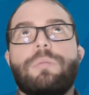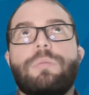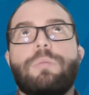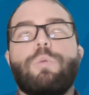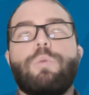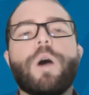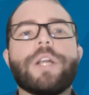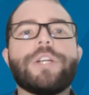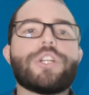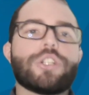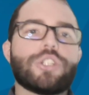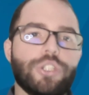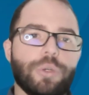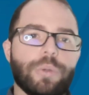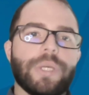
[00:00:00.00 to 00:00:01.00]
when you're
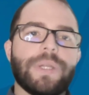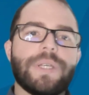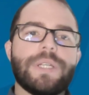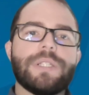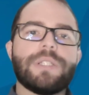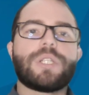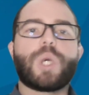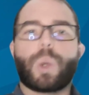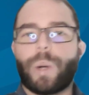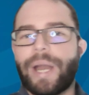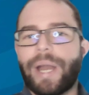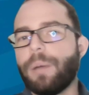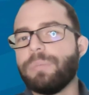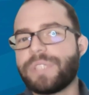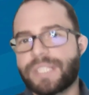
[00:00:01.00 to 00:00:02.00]
doing these
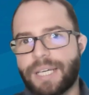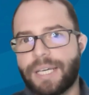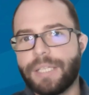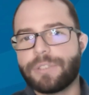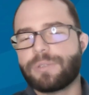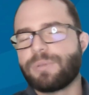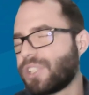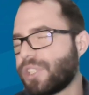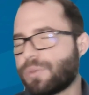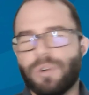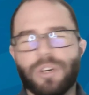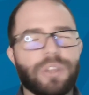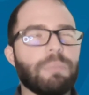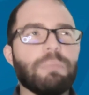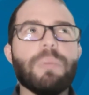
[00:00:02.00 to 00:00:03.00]
gram stains, which is
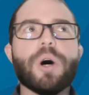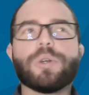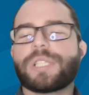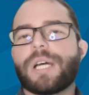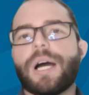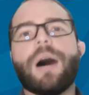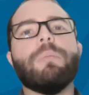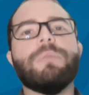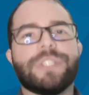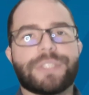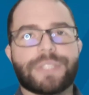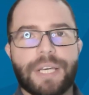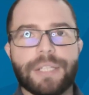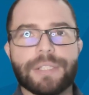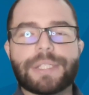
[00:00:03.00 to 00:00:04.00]
one of the most common
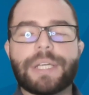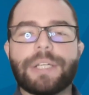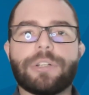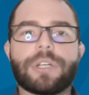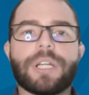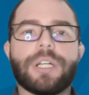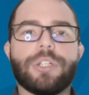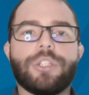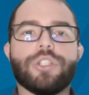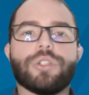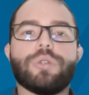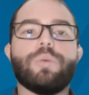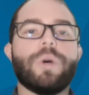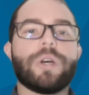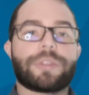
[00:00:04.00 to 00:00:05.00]
stains that you're going to
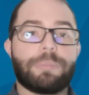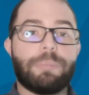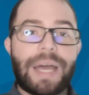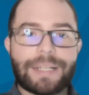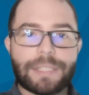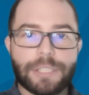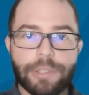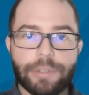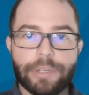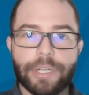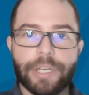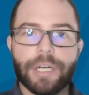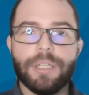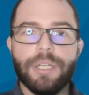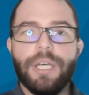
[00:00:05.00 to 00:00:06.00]
do with
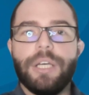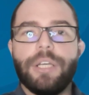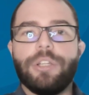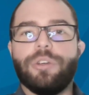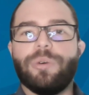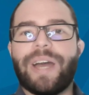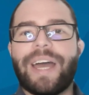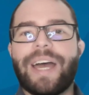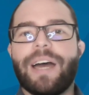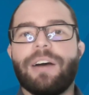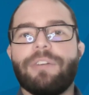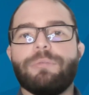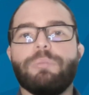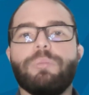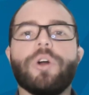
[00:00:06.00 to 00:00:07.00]
bacteria, you
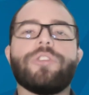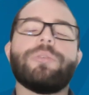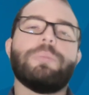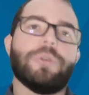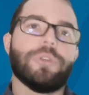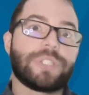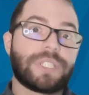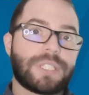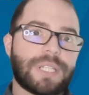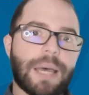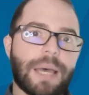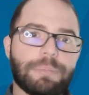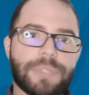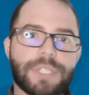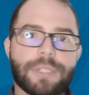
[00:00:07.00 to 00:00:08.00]
have multiple
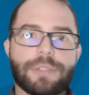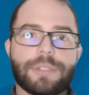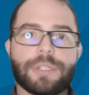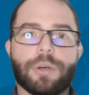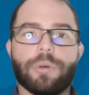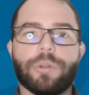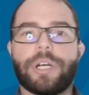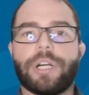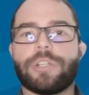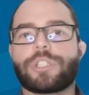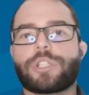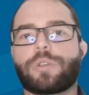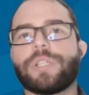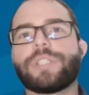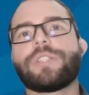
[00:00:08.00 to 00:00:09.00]
steps. So there's
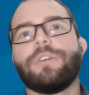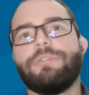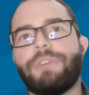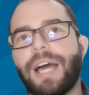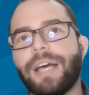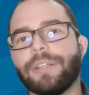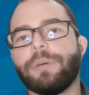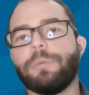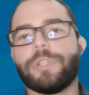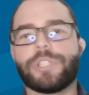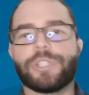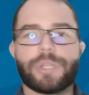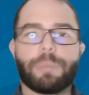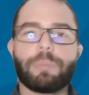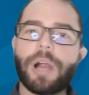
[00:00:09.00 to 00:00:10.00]
crystal violet, which
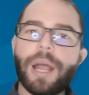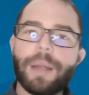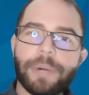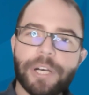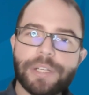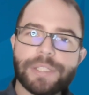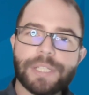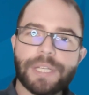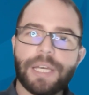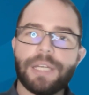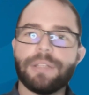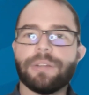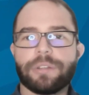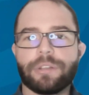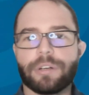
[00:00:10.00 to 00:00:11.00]
is the primary
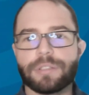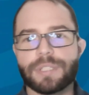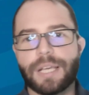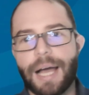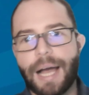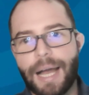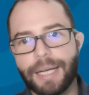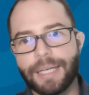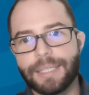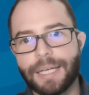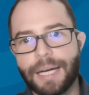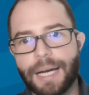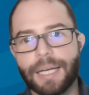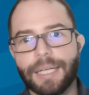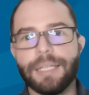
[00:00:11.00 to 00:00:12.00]
stain, there's
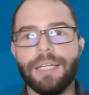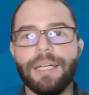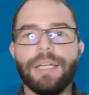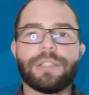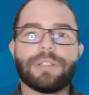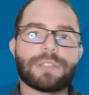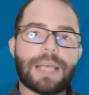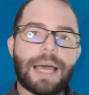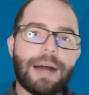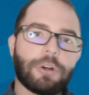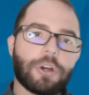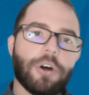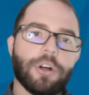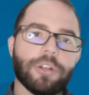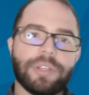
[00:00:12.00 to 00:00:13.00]
iodine, there's
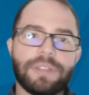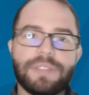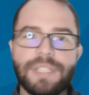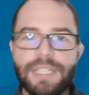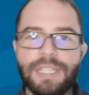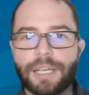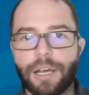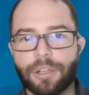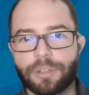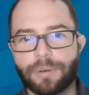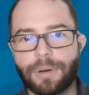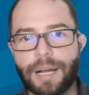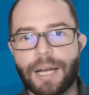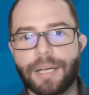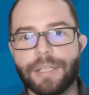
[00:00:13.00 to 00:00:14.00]
alcohol to
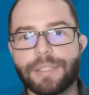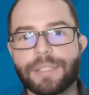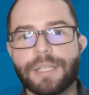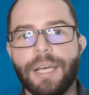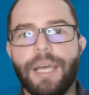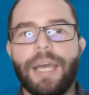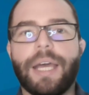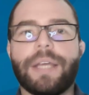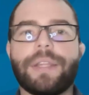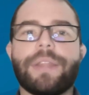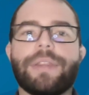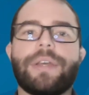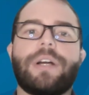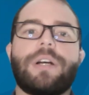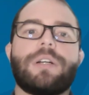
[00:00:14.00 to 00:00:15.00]
decolorize, and
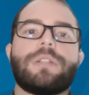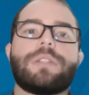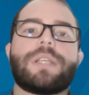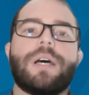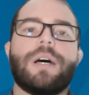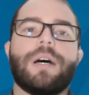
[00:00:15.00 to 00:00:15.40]
then there's